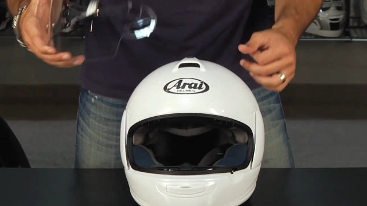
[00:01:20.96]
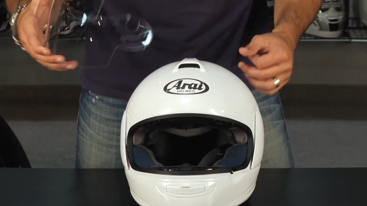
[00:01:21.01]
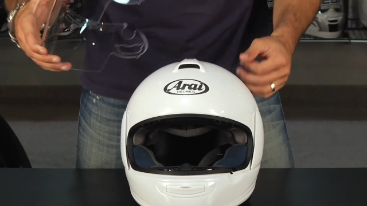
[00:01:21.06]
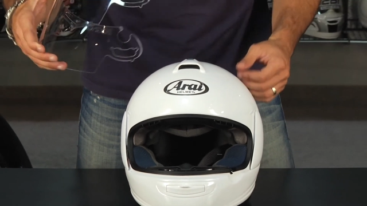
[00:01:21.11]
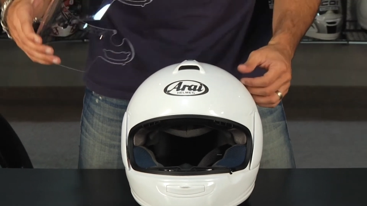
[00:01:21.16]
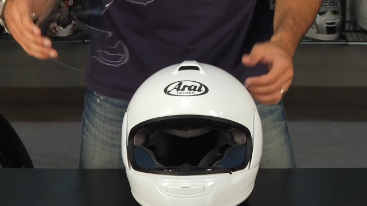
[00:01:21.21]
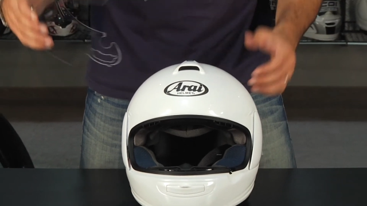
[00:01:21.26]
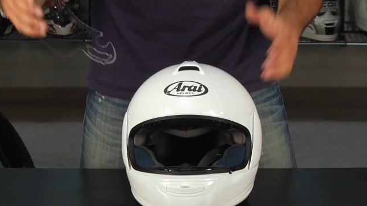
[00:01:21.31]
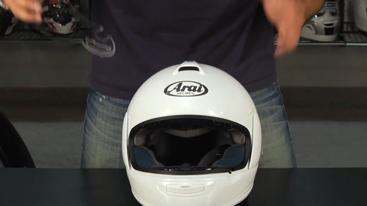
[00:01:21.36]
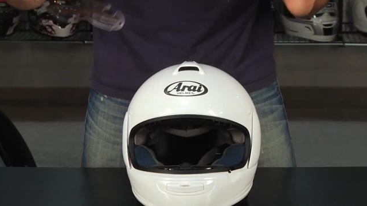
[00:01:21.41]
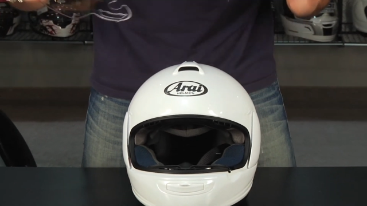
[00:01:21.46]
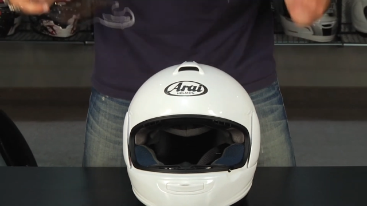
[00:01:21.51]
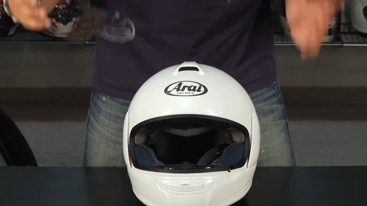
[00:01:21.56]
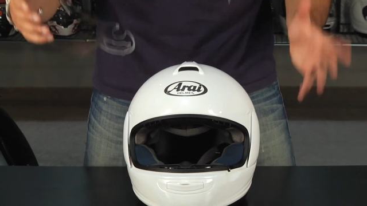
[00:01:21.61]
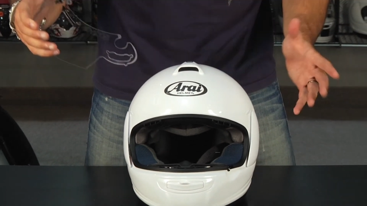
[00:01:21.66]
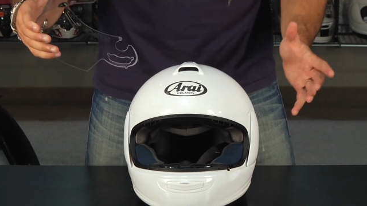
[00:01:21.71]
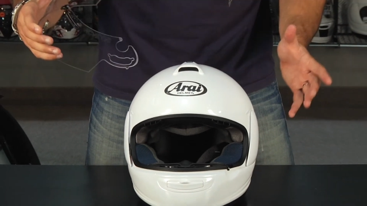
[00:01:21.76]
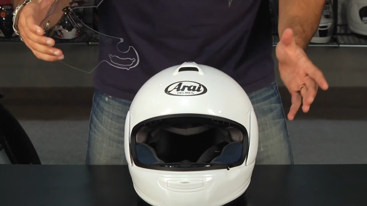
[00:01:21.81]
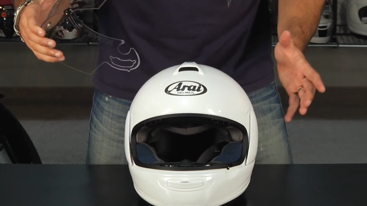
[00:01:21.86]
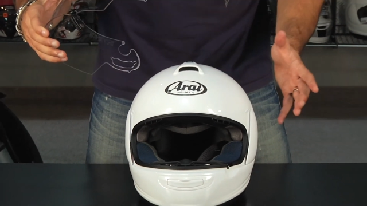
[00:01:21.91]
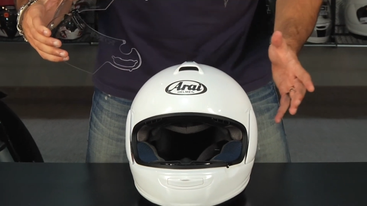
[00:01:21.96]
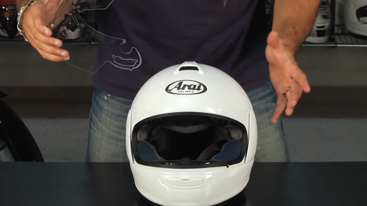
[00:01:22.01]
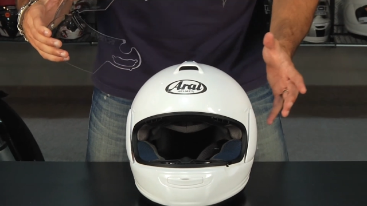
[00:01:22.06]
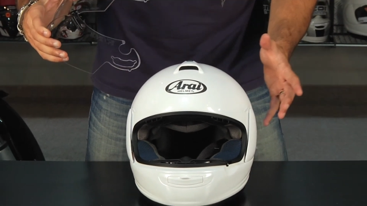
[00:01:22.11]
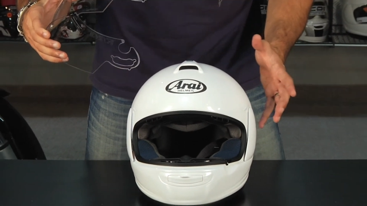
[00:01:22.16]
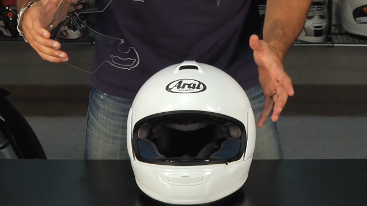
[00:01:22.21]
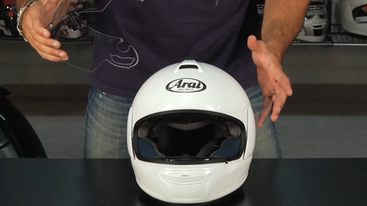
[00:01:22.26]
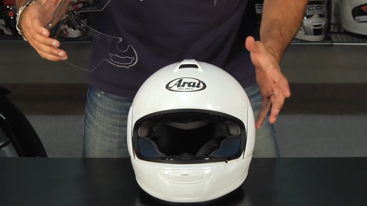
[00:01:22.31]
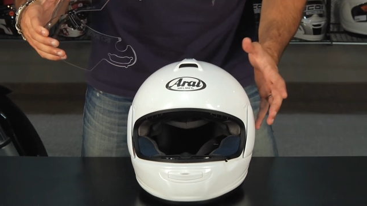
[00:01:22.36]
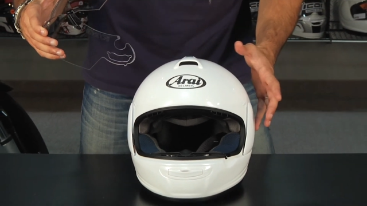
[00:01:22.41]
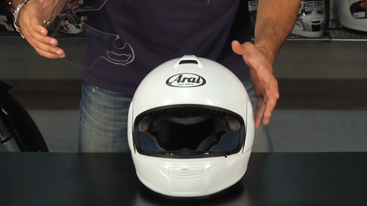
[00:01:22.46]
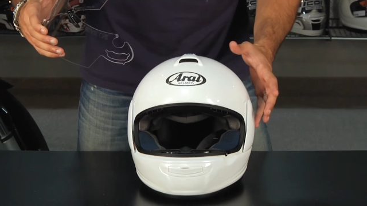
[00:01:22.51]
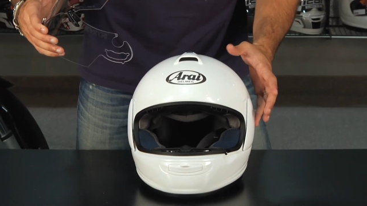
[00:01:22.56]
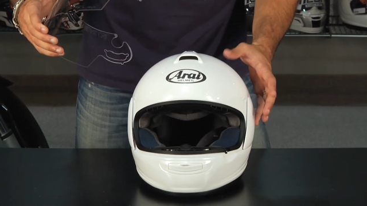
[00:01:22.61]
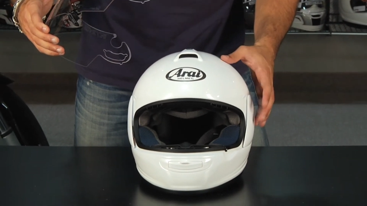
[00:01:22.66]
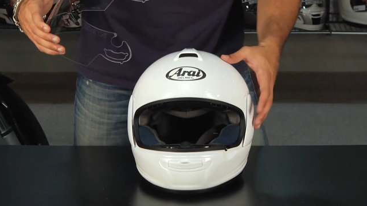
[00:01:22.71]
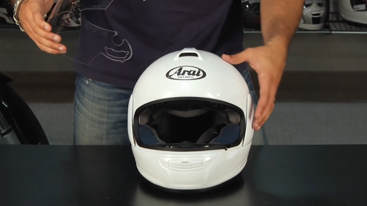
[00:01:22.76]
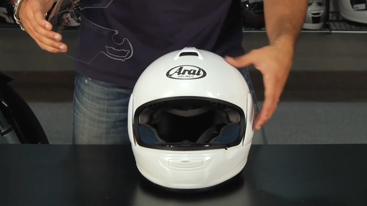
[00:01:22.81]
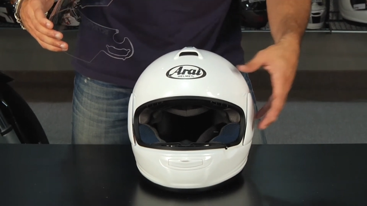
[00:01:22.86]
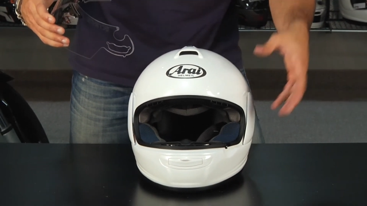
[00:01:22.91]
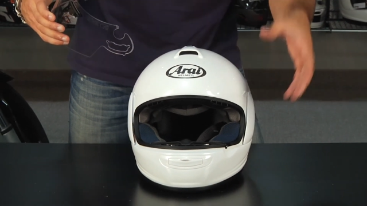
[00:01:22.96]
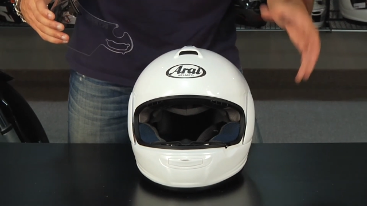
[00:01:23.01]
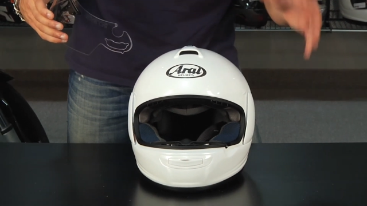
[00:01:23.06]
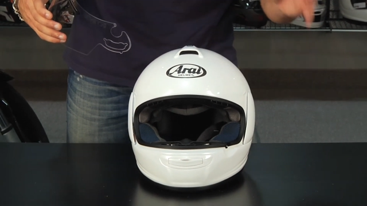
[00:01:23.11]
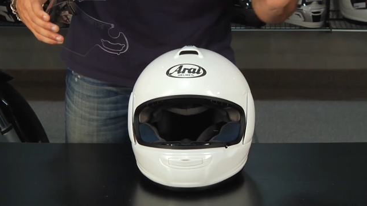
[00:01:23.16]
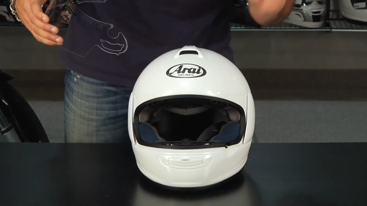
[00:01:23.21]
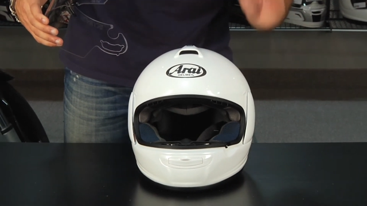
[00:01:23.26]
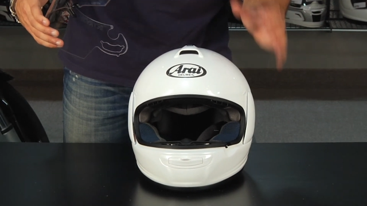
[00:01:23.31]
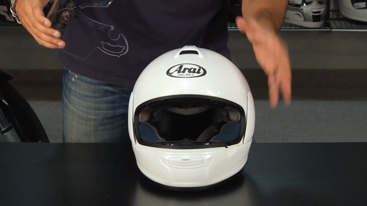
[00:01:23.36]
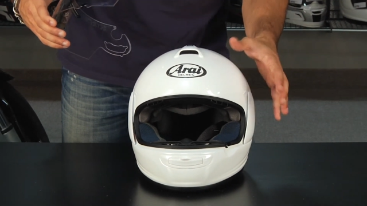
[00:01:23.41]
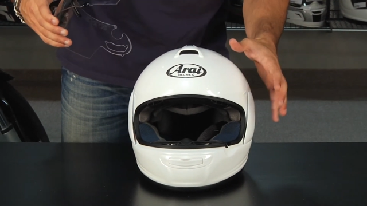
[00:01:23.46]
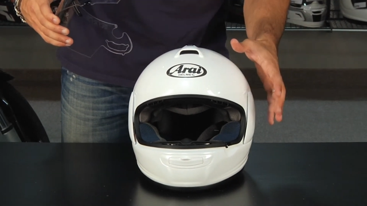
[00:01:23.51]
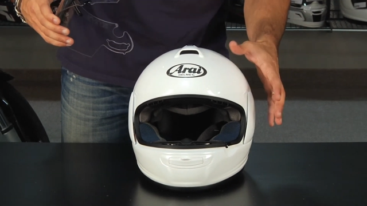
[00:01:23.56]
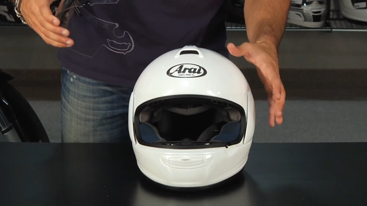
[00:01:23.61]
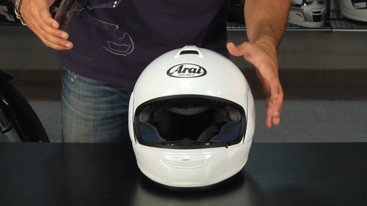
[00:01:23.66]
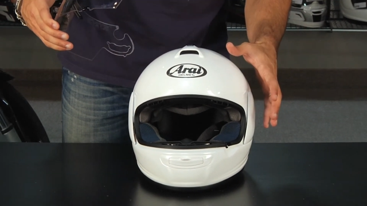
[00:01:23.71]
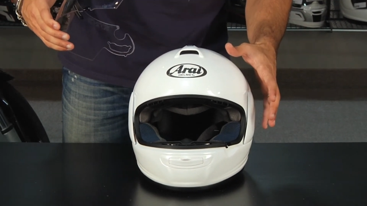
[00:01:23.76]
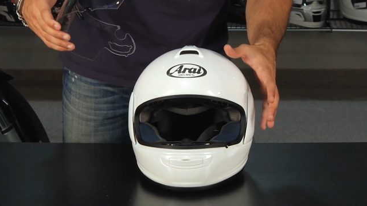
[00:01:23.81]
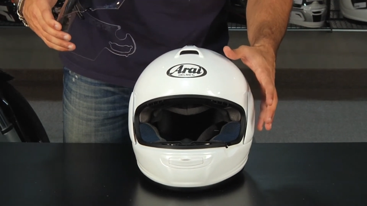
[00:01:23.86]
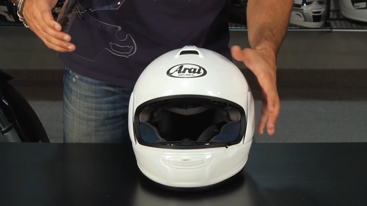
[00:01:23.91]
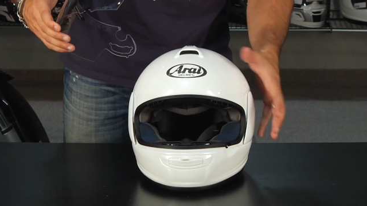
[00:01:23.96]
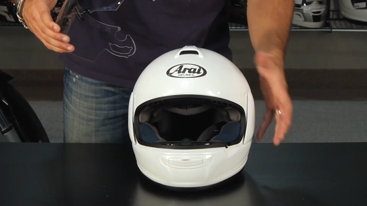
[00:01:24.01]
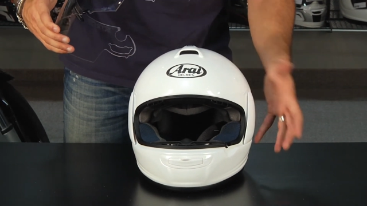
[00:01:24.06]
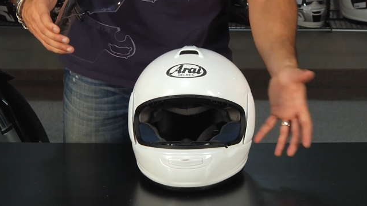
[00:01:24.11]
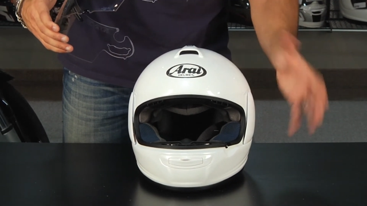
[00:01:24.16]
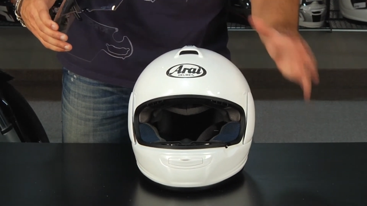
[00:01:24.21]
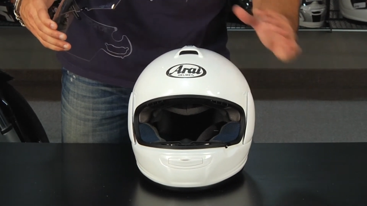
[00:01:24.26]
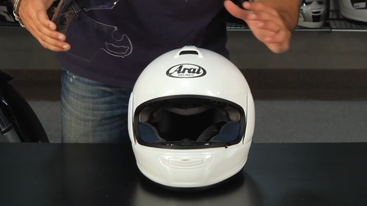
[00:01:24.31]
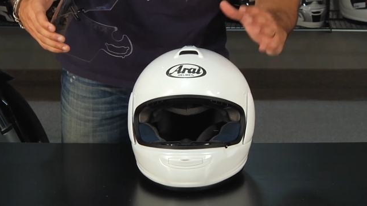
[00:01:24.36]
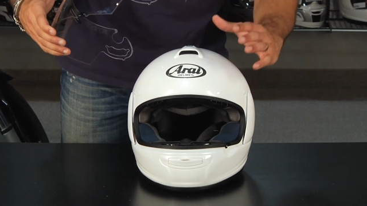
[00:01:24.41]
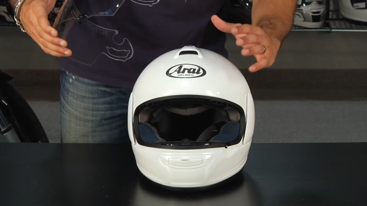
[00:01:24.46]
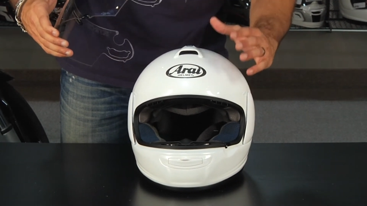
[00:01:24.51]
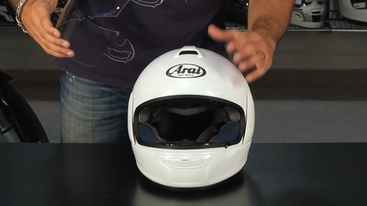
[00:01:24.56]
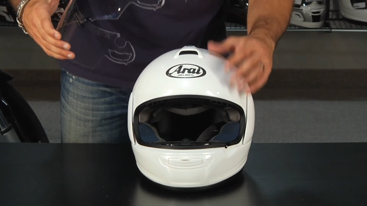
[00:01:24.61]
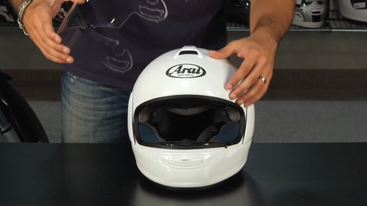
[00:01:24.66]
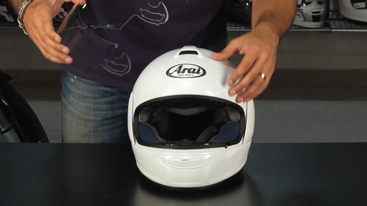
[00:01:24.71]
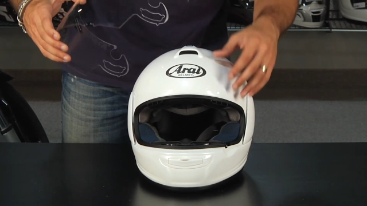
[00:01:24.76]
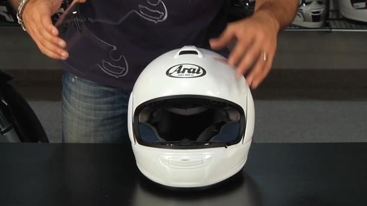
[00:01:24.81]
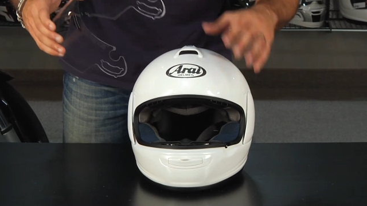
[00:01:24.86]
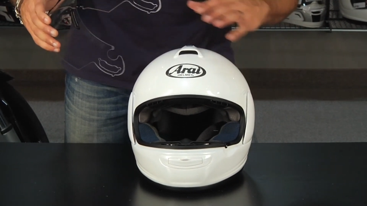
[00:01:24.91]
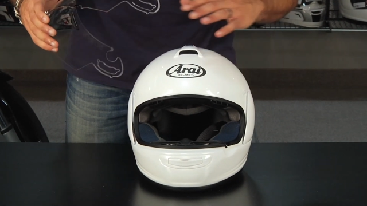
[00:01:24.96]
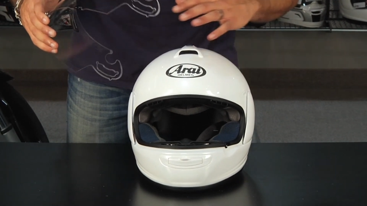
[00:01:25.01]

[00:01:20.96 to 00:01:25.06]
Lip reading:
(no speaker visible)